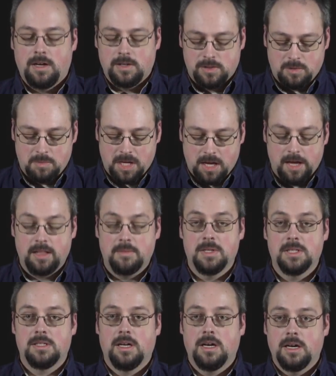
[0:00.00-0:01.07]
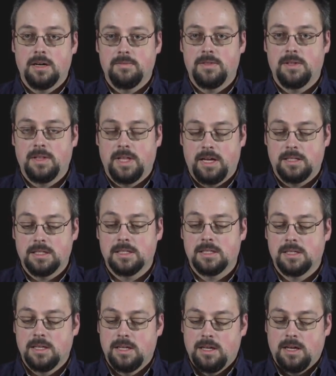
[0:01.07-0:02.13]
zooming elements of the lens,